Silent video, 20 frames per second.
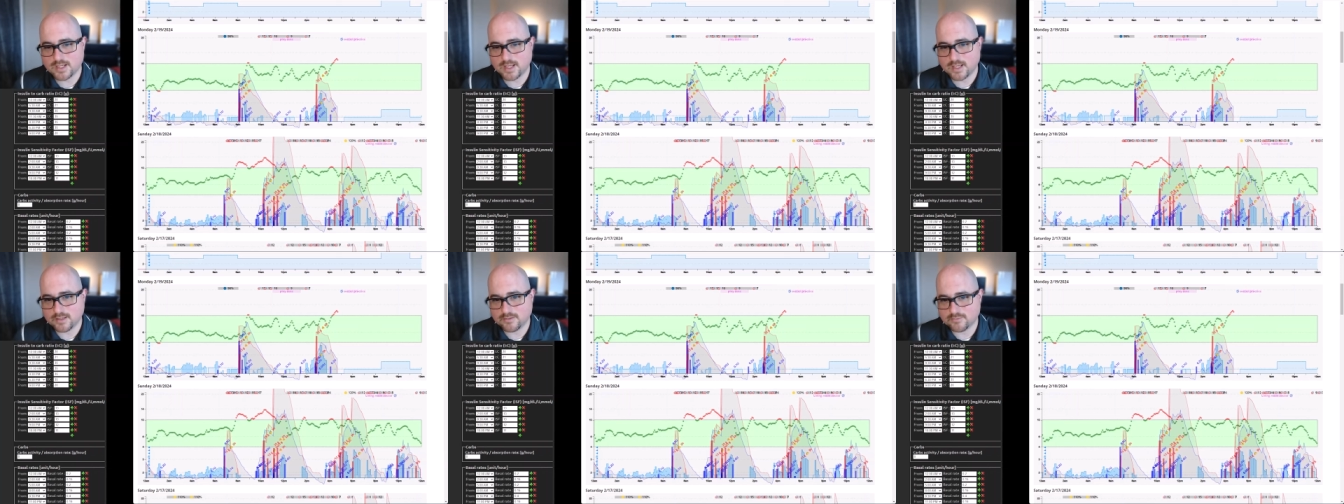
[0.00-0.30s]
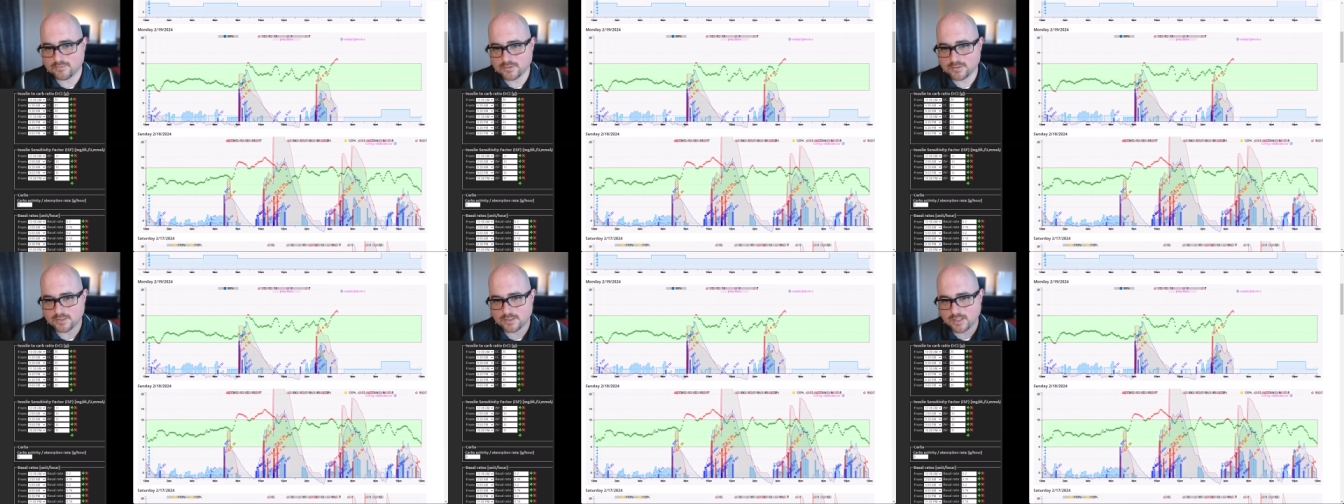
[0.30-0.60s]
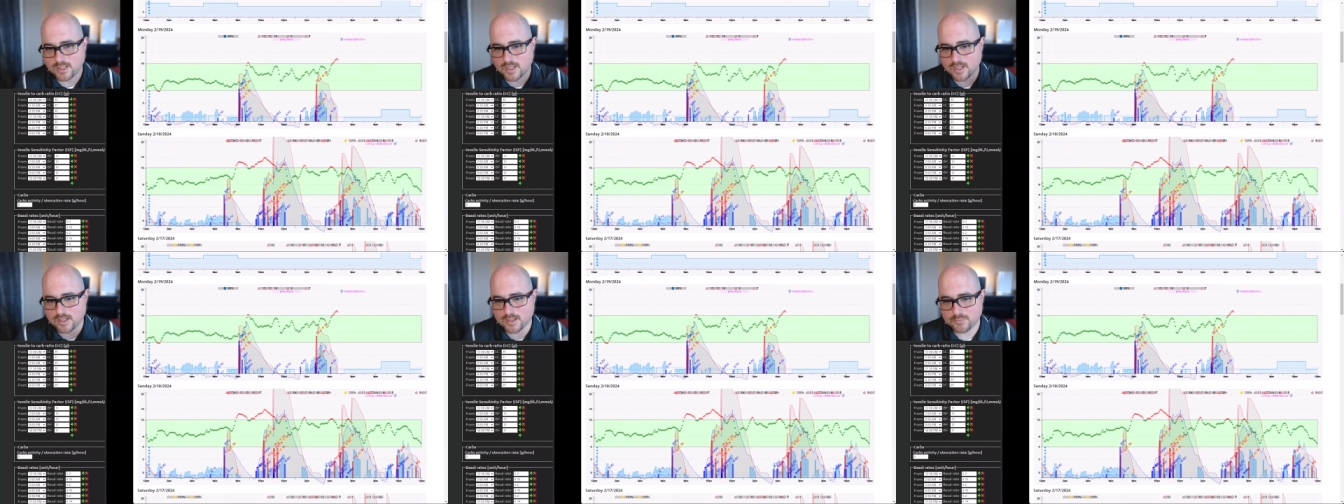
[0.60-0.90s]
I really
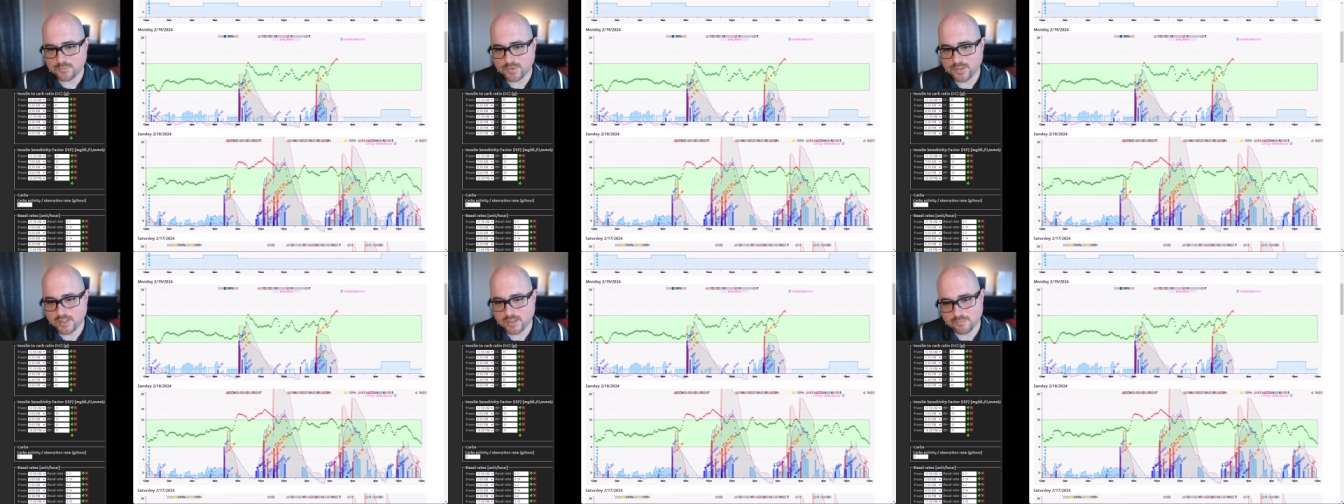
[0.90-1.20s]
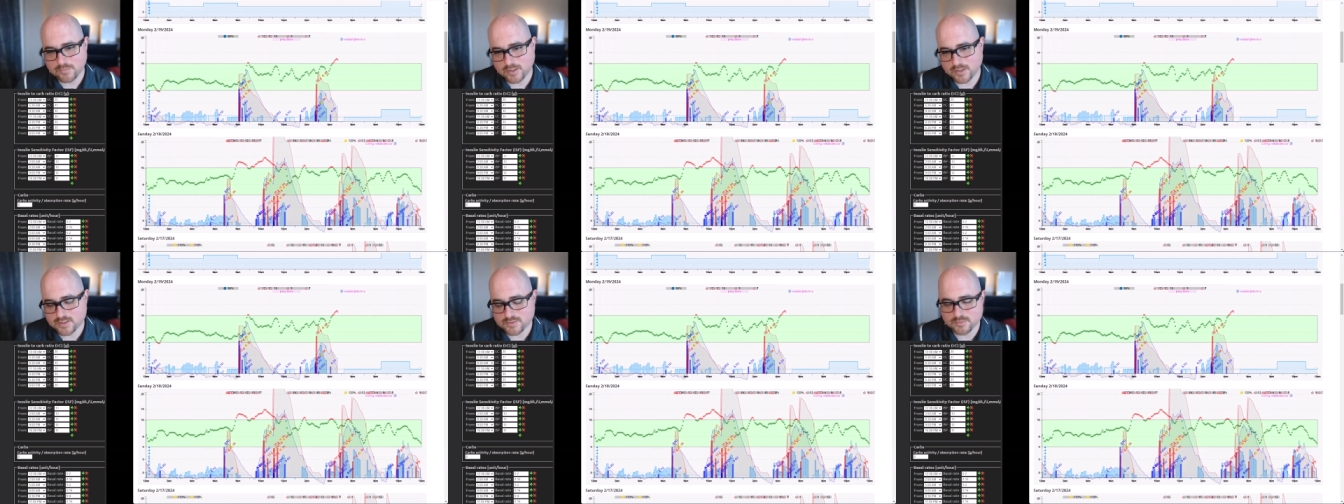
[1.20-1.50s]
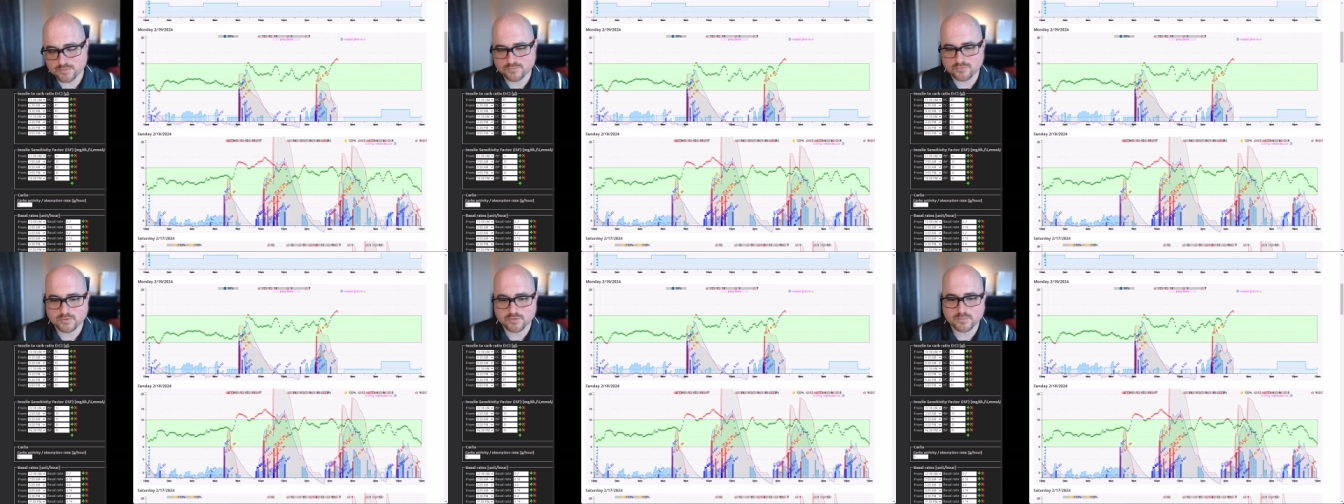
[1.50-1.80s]
can't complain about its
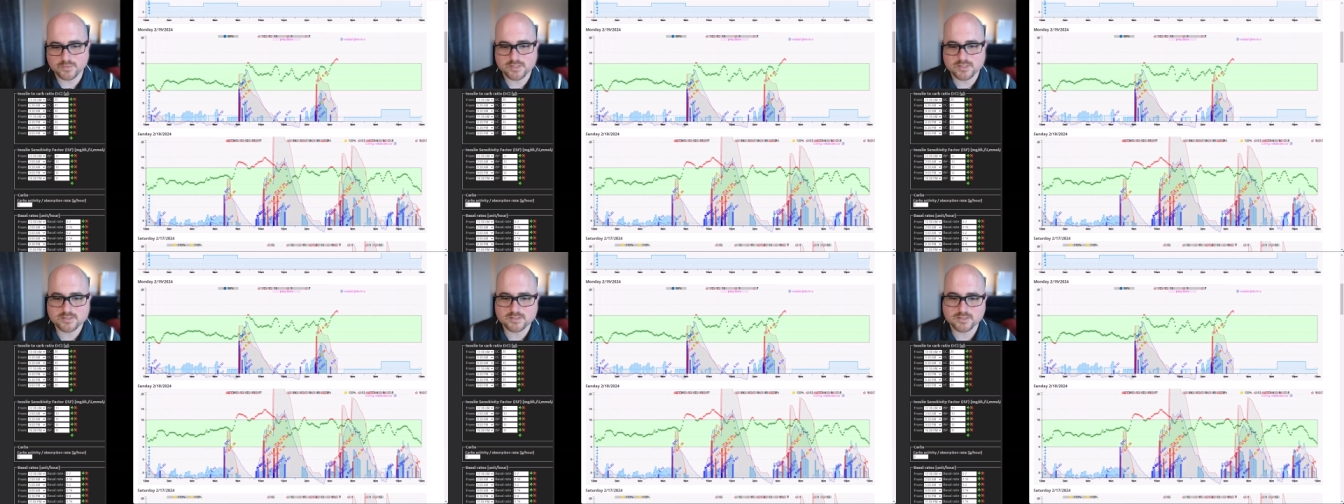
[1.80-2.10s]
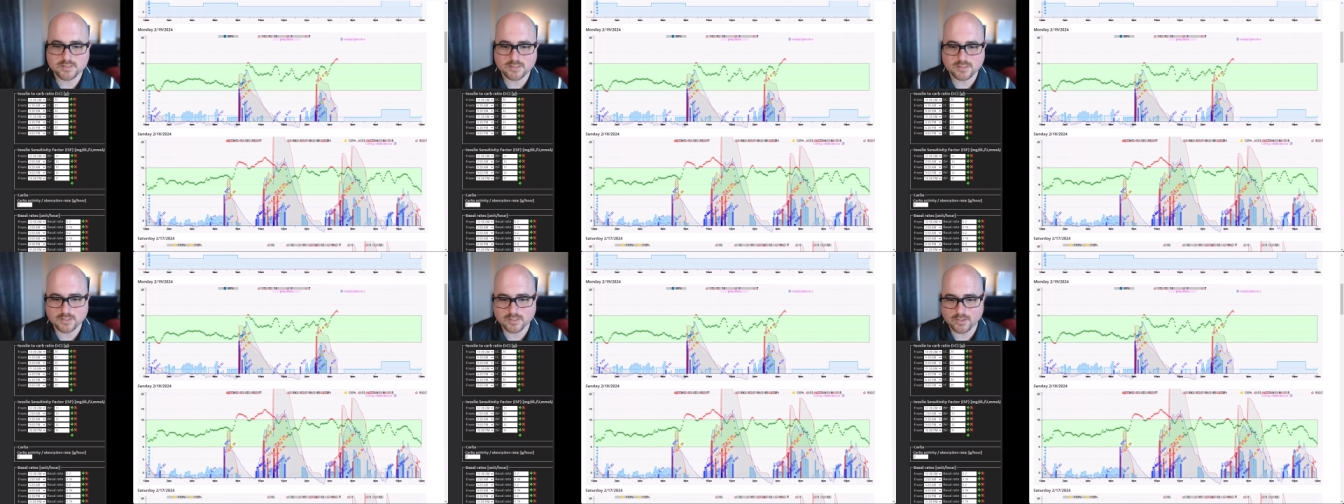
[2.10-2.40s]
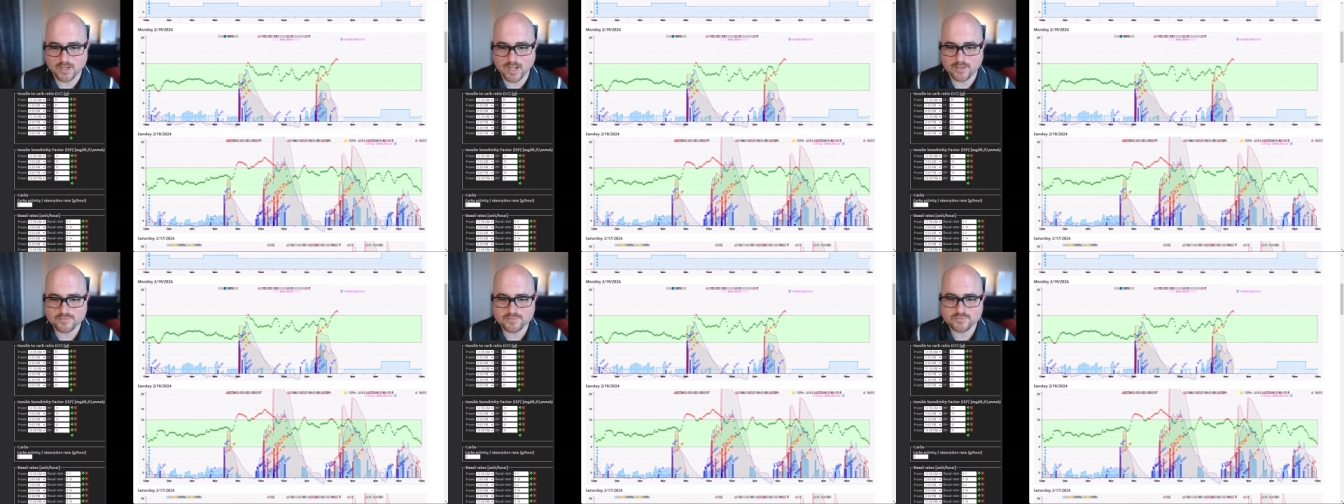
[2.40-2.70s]
performance in the
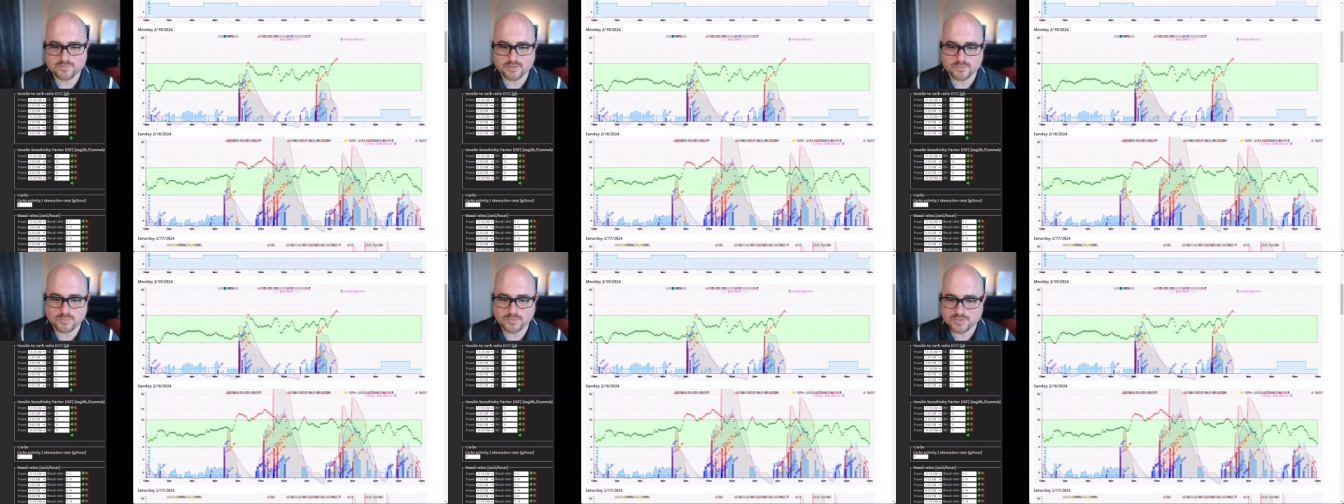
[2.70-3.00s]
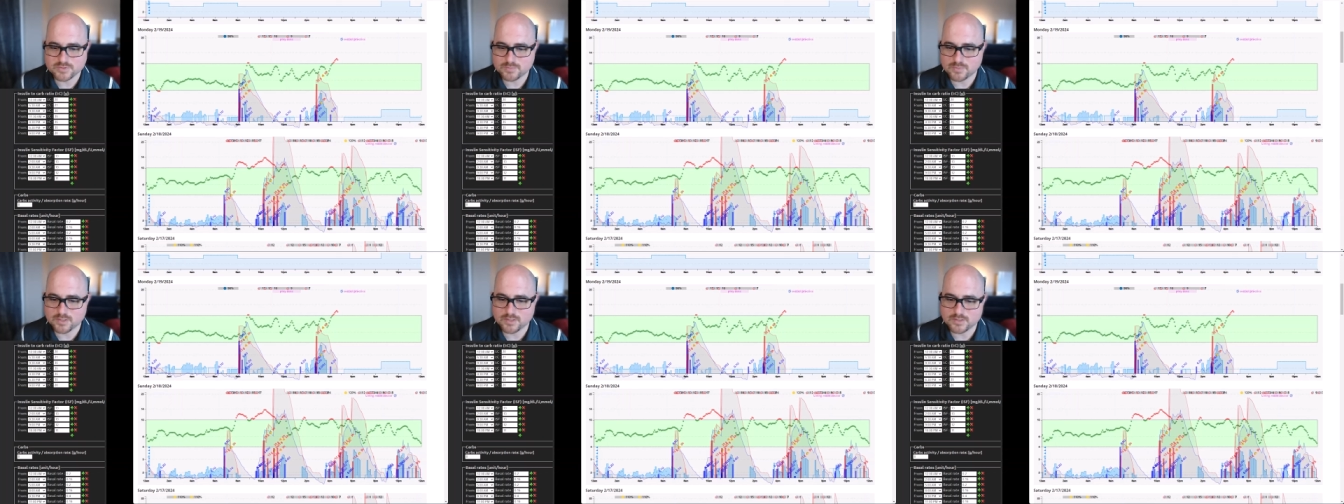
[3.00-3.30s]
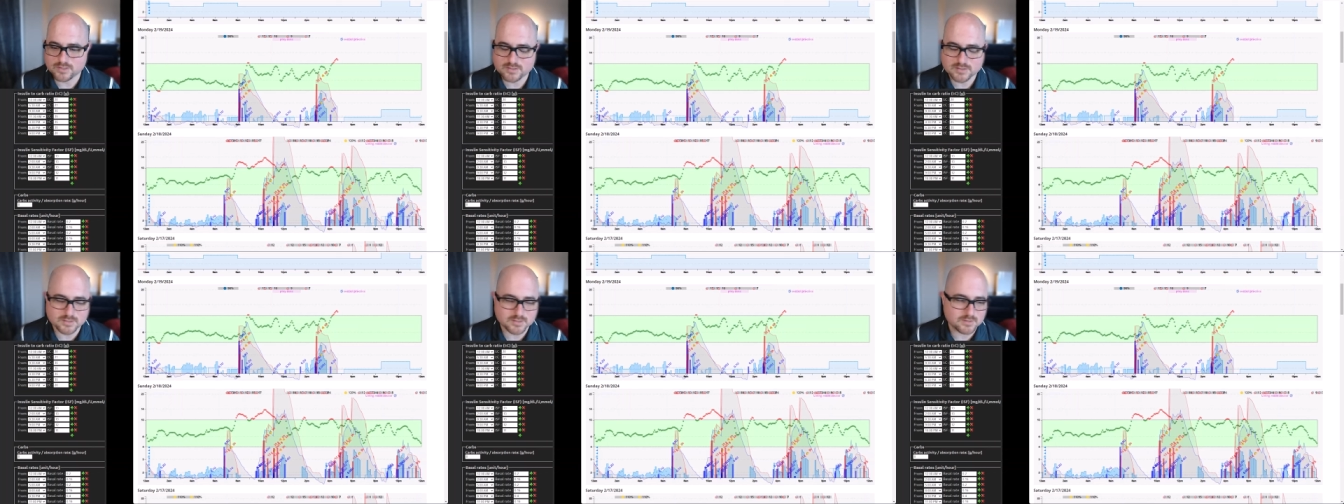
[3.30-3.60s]
graphs for the most
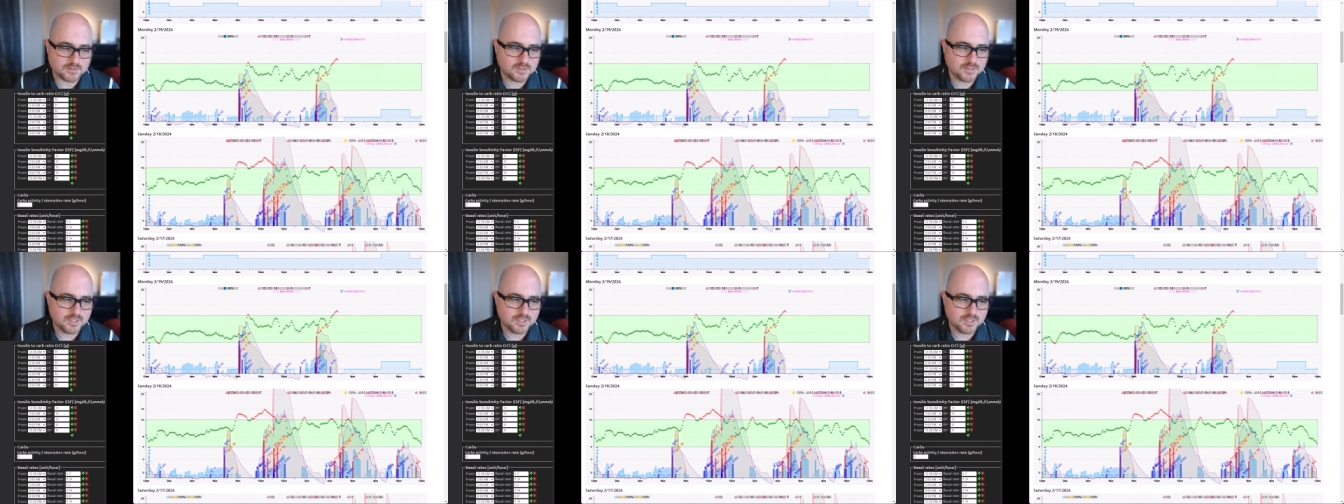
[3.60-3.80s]
part. So,